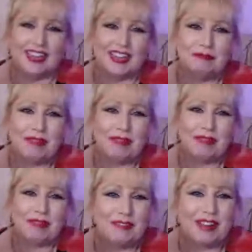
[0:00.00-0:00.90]

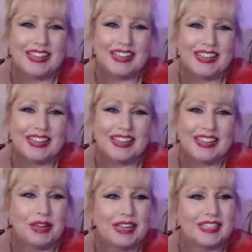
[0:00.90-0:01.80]
Anyway, so
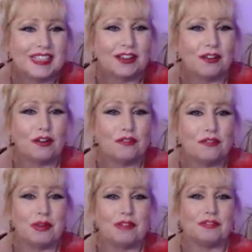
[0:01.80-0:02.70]
we're going to start
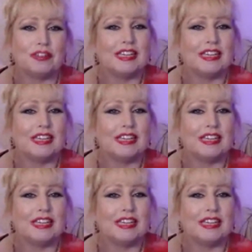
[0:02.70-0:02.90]
off with